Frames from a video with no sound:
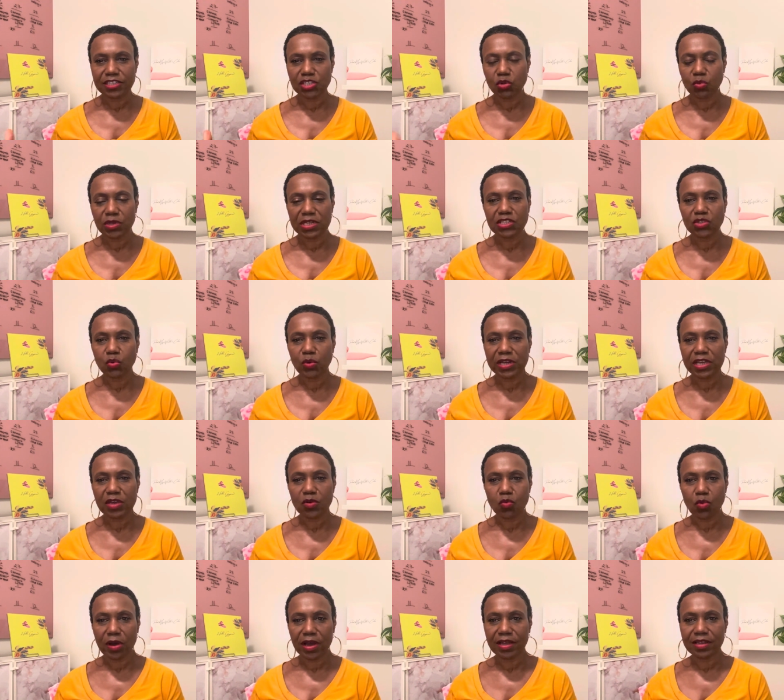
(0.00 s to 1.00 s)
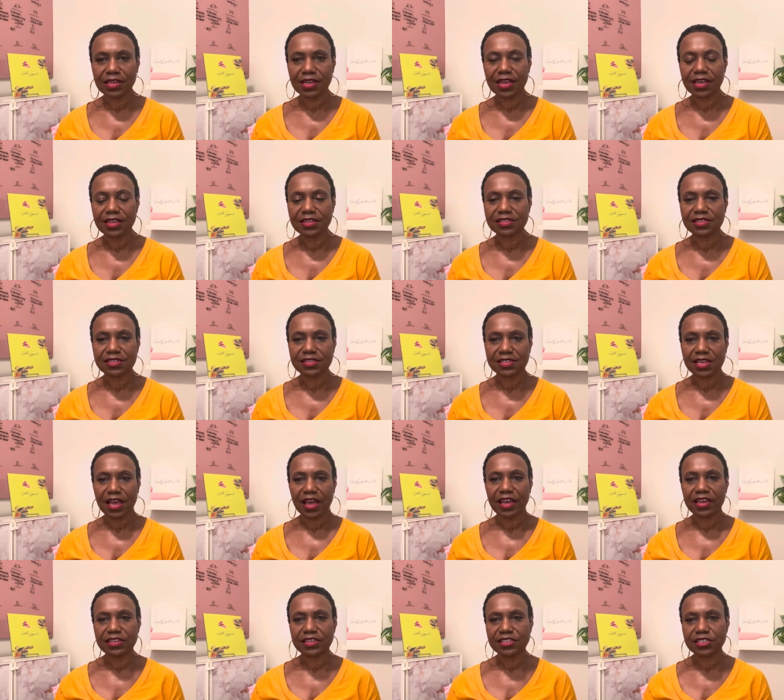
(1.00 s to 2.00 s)
2021 in
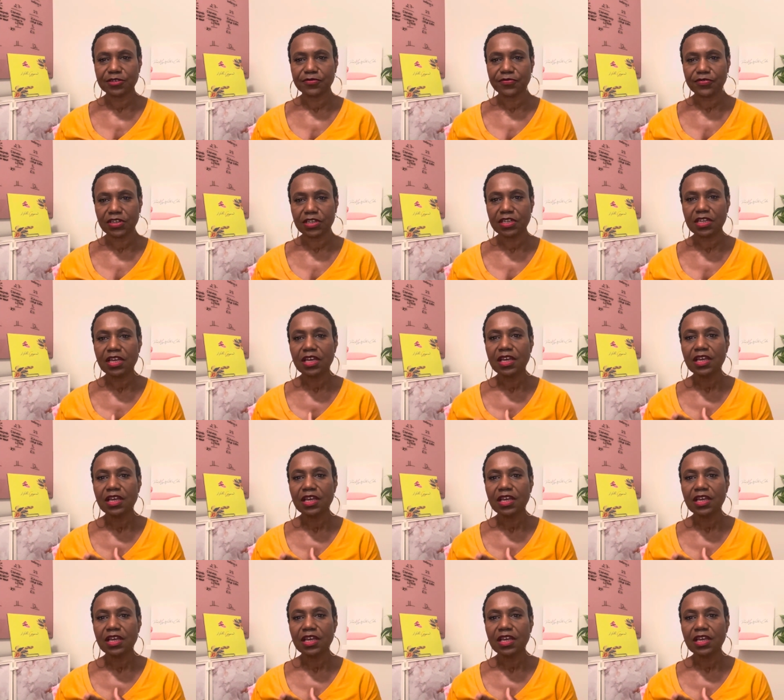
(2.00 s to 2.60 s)
design, different